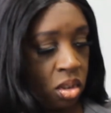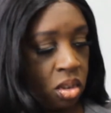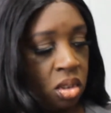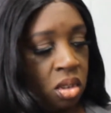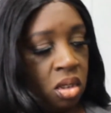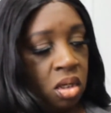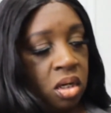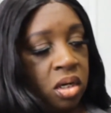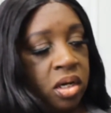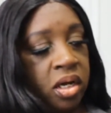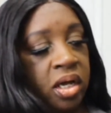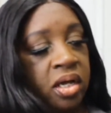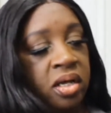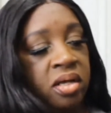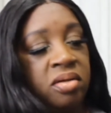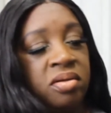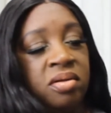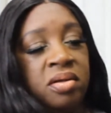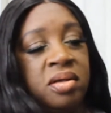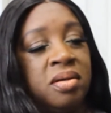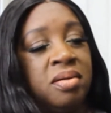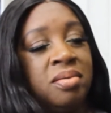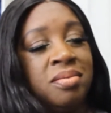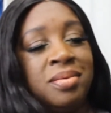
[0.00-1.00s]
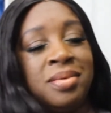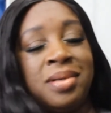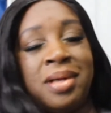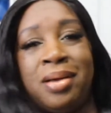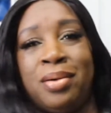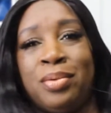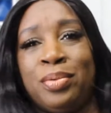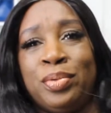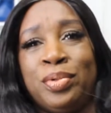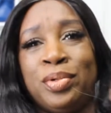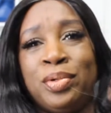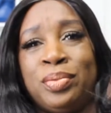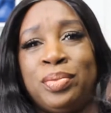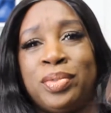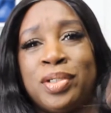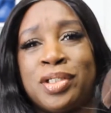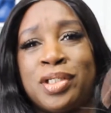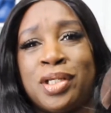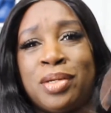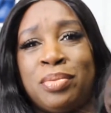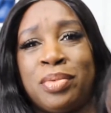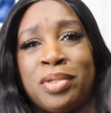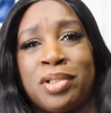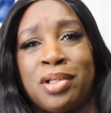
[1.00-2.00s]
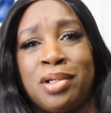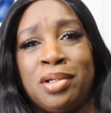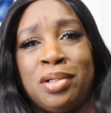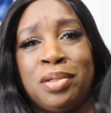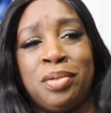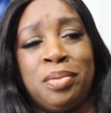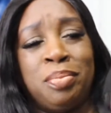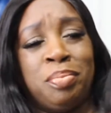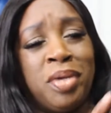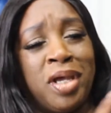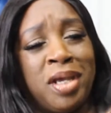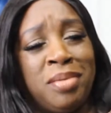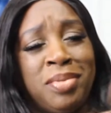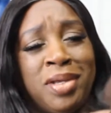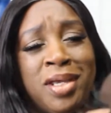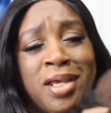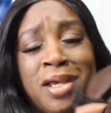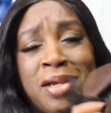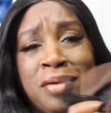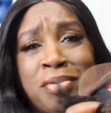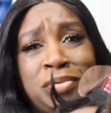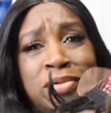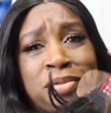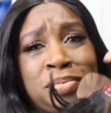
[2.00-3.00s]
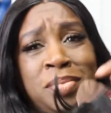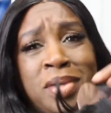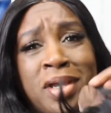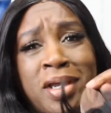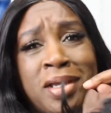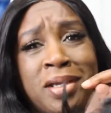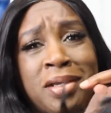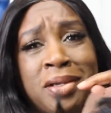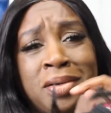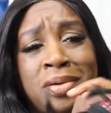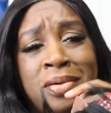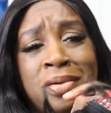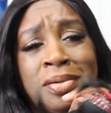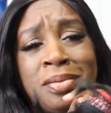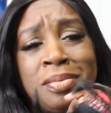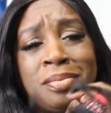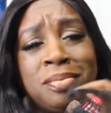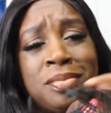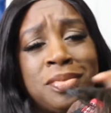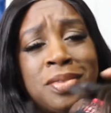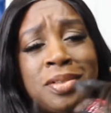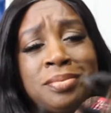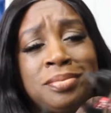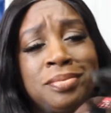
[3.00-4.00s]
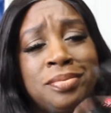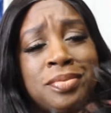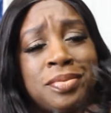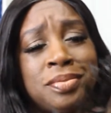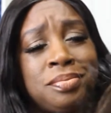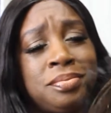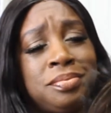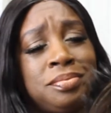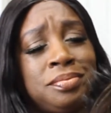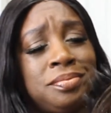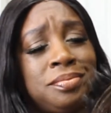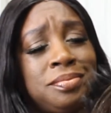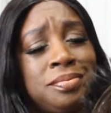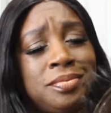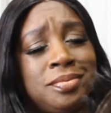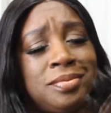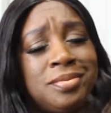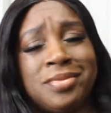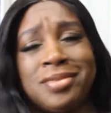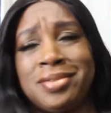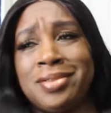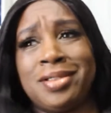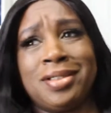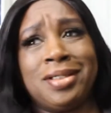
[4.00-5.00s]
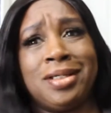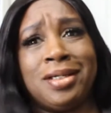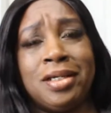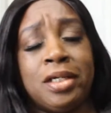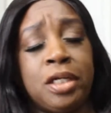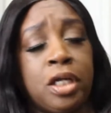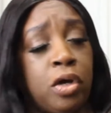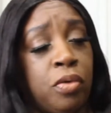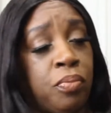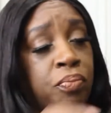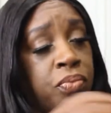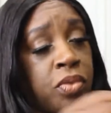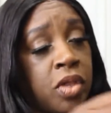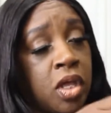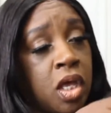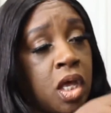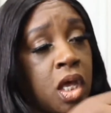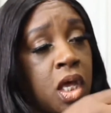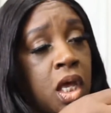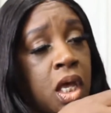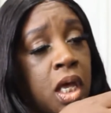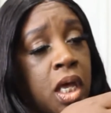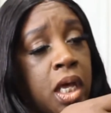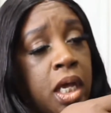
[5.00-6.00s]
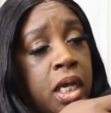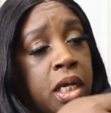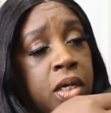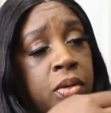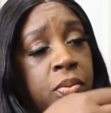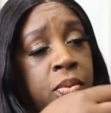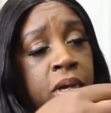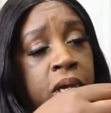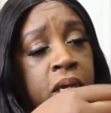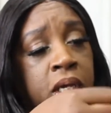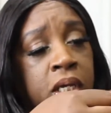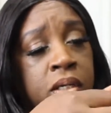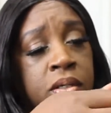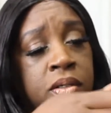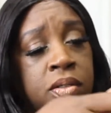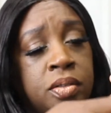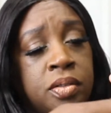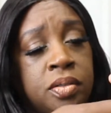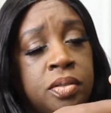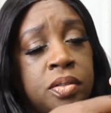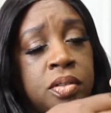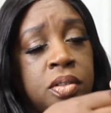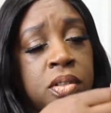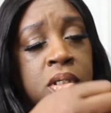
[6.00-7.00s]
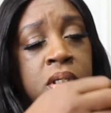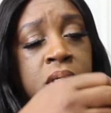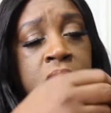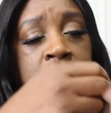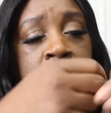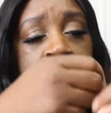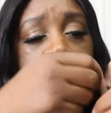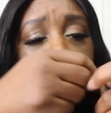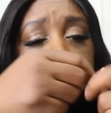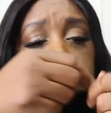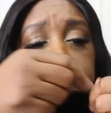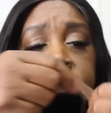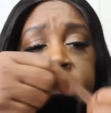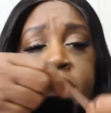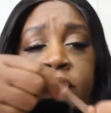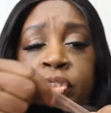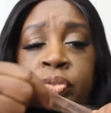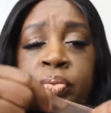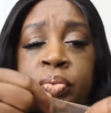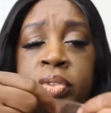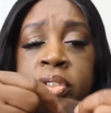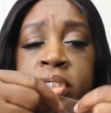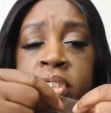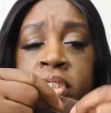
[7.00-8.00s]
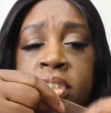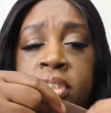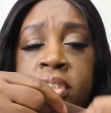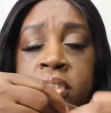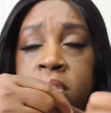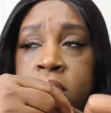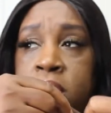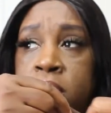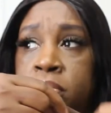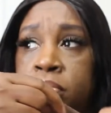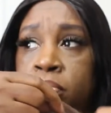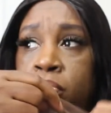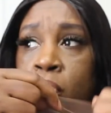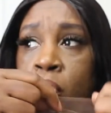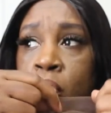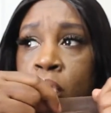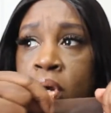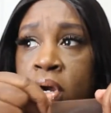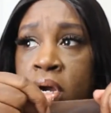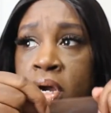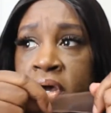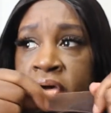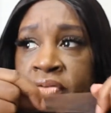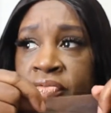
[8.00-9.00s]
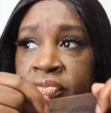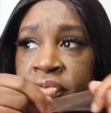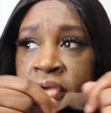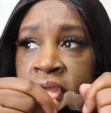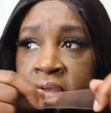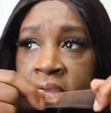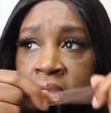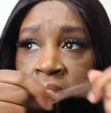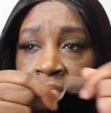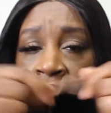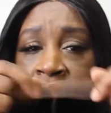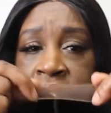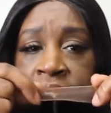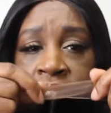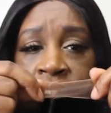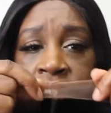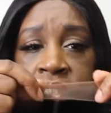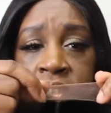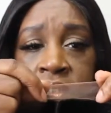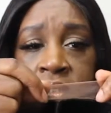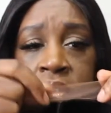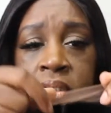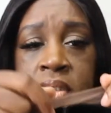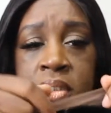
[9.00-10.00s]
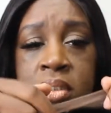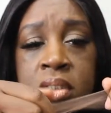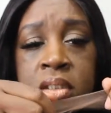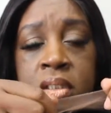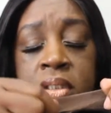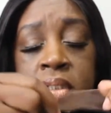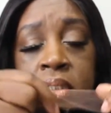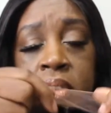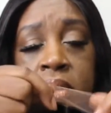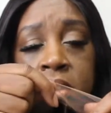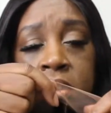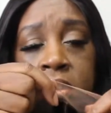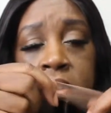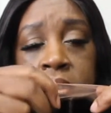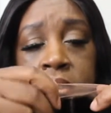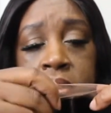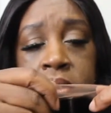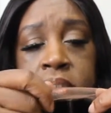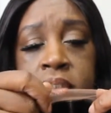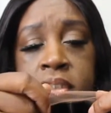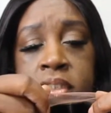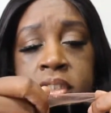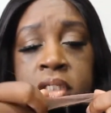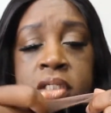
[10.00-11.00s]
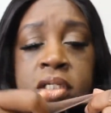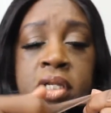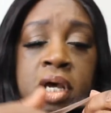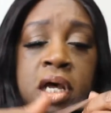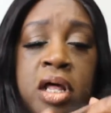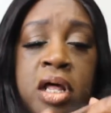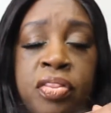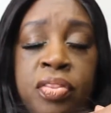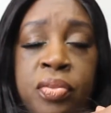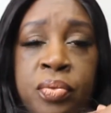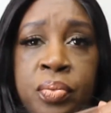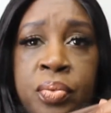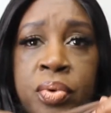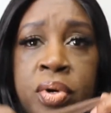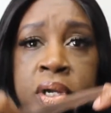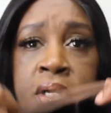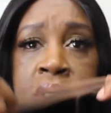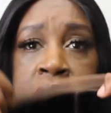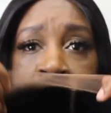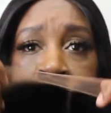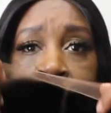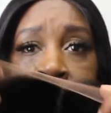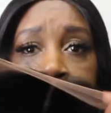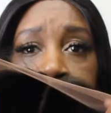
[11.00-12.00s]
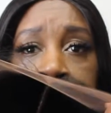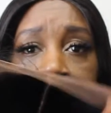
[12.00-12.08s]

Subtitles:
Okay, I don't know what's up with the little baby hairs back here, but yeah, no. Anyway, this one is more of a lace than the other one,